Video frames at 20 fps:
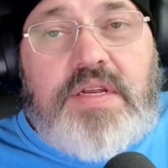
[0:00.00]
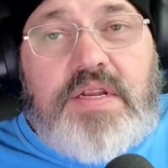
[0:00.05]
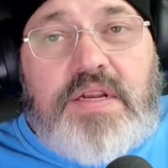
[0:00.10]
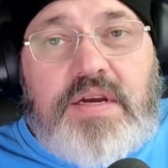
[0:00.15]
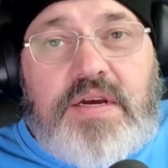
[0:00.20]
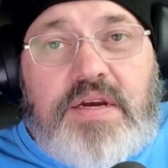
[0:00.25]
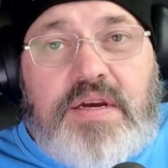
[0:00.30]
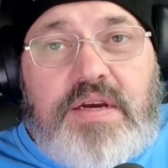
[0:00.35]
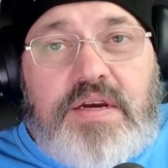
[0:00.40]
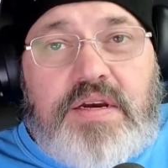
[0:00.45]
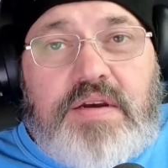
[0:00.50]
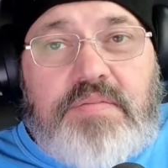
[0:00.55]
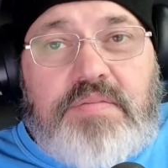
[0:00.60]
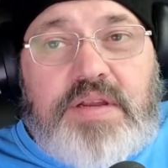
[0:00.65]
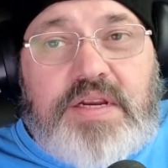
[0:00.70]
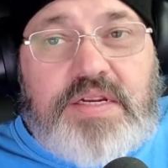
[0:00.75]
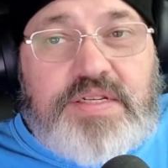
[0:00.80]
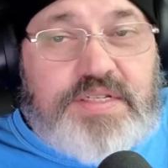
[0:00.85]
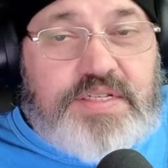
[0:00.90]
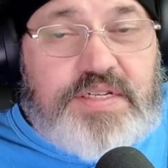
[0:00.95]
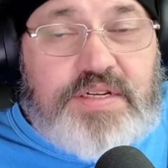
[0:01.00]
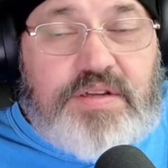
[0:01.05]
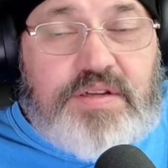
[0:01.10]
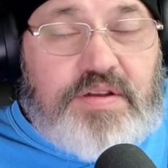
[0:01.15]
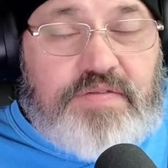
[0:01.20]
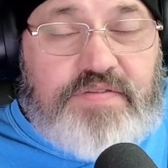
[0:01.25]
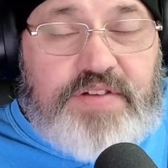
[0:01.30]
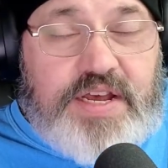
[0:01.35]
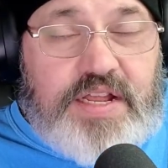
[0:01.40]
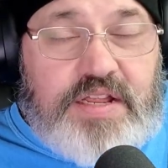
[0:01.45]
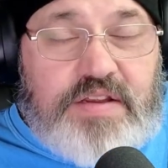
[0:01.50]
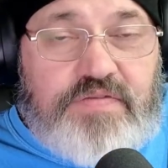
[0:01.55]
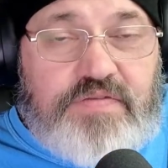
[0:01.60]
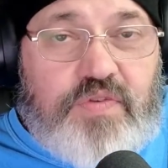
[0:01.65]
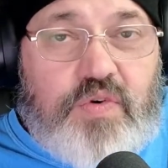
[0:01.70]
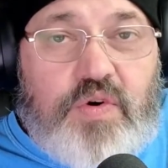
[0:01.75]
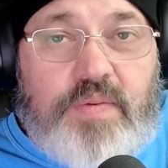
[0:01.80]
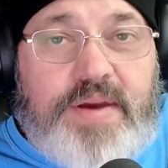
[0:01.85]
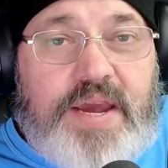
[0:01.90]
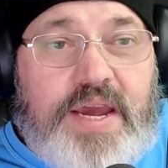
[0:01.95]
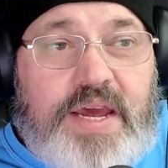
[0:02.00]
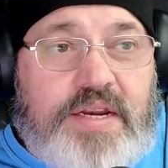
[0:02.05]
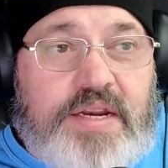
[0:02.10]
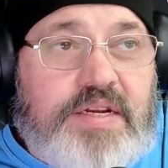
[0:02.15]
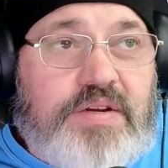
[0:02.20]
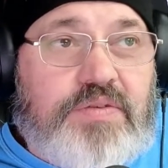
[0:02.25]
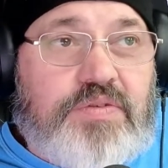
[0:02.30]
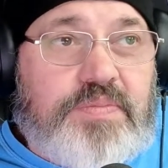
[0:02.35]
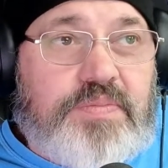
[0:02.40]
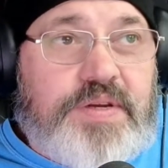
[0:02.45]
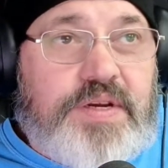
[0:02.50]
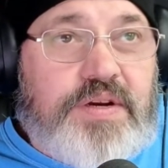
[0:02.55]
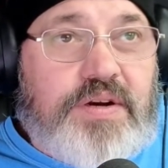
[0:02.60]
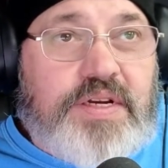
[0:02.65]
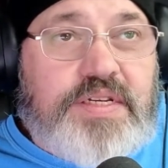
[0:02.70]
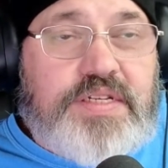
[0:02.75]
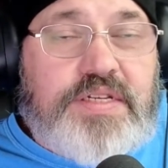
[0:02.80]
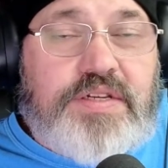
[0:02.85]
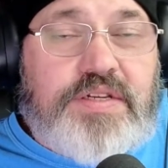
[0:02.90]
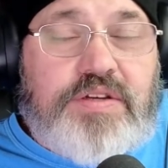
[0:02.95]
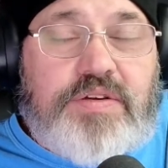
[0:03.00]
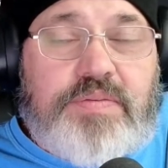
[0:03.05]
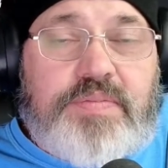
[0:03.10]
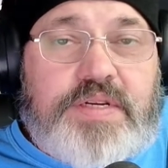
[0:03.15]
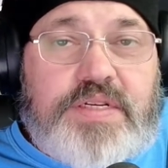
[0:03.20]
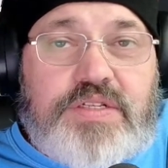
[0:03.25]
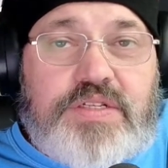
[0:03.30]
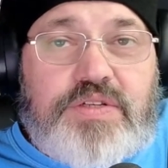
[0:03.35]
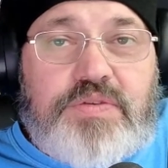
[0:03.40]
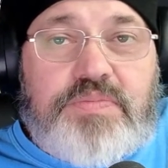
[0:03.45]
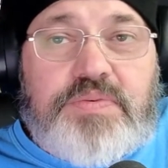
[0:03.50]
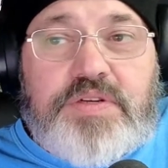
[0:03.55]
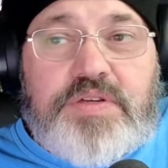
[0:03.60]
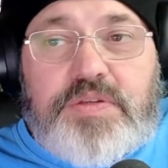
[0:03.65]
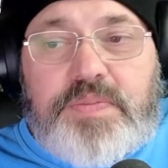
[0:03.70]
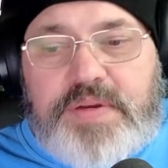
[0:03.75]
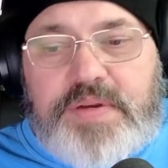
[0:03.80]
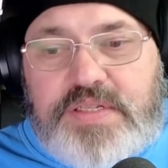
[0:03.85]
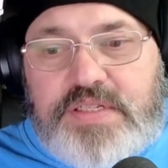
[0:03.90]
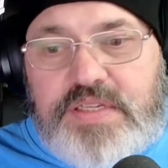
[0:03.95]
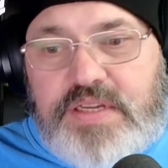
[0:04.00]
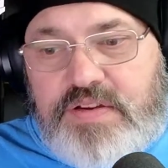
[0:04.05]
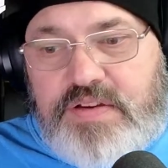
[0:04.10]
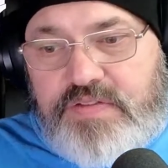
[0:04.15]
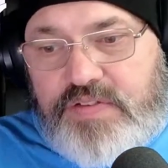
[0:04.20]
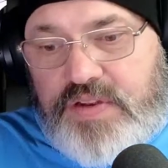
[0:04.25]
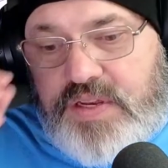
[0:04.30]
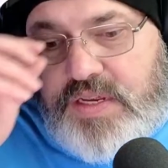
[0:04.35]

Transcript: and it's still a valid format, and it would be great to do, but it's super expensive,